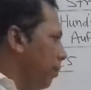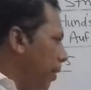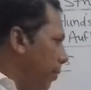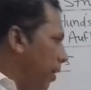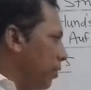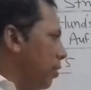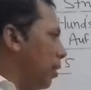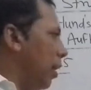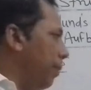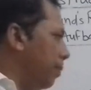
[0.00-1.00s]

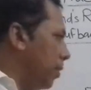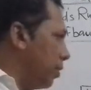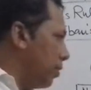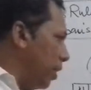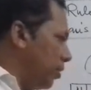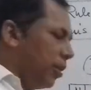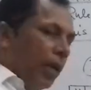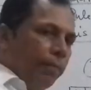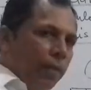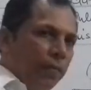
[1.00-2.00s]
prevention of such
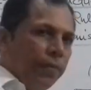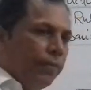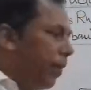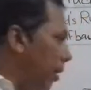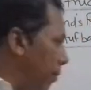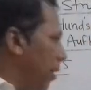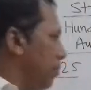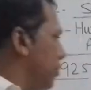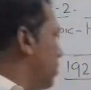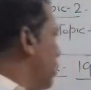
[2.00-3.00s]
type of
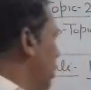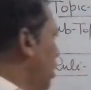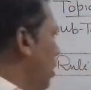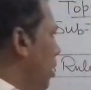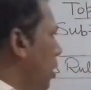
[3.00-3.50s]
problems,